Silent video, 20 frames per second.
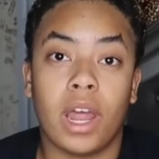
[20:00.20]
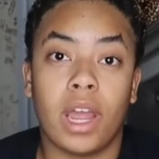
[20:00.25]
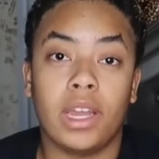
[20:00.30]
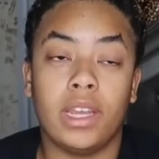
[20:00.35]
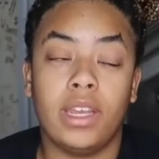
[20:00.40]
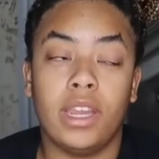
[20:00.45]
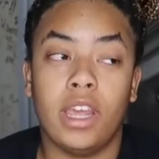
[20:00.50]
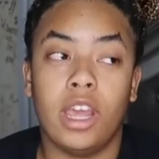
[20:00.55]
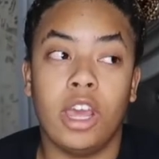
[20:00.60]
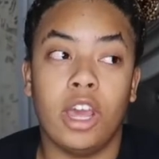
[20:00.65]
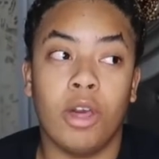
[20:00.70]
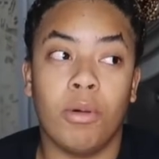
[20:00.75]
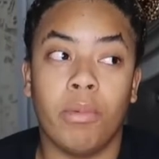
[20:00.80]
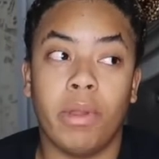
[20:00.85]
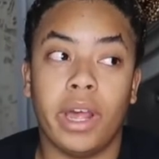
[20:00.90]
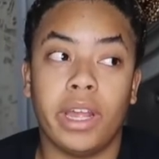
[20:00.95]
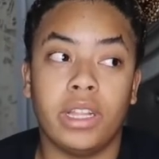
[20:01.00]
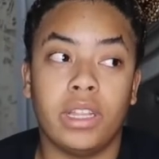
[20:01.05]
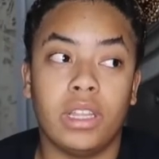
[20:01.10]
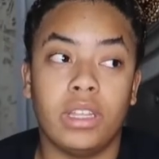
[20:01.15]
like, damn,
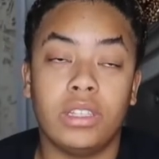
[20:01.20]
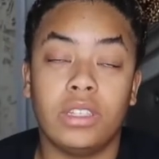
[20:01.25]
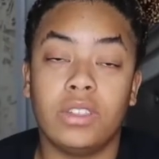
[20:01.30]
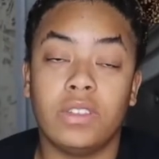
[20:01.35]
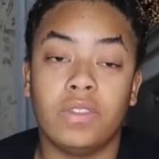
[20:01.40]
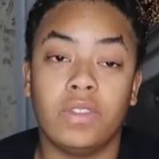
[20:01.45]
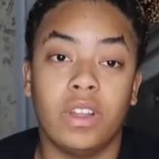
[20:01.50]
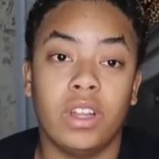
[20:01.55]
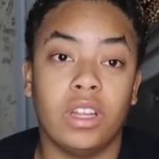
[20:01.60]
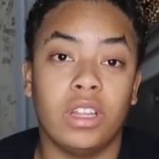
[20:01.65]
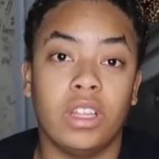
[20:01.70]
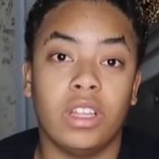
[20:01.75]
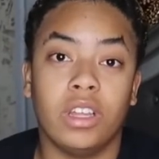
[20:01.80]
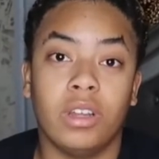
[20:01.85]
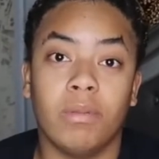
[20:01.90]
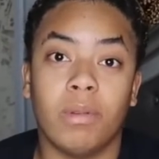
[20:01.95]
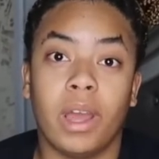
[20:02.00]
like this fucked up.